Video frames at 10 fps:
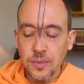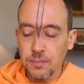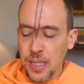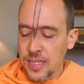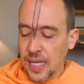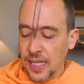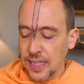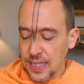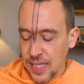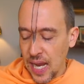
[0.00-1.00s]
Basically,
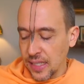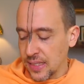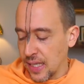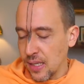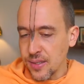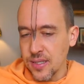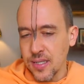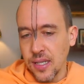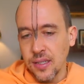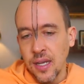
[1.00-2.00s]
this line tells us
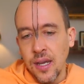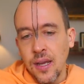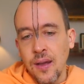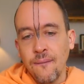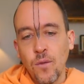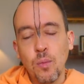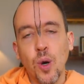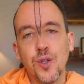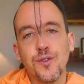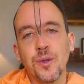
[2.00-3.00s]
that the
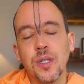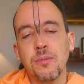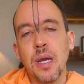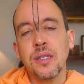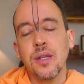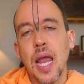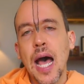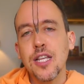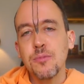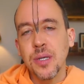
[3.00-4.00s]
most fundamental
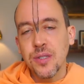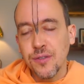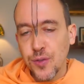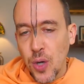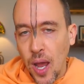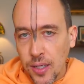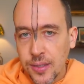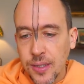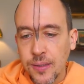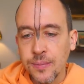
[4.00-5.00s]
aspects of
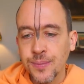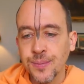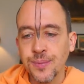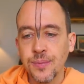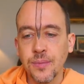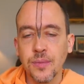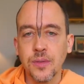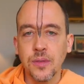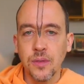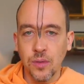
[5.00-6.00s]
reality,
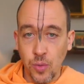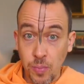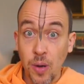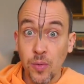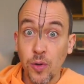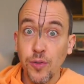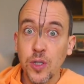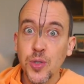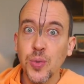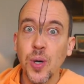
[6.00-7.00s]

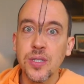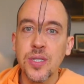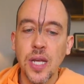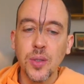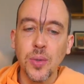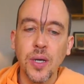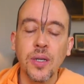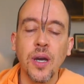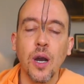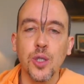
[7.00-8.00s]
referred to as tattva,
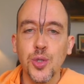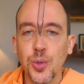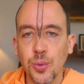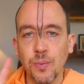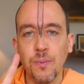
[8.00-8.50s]
are two.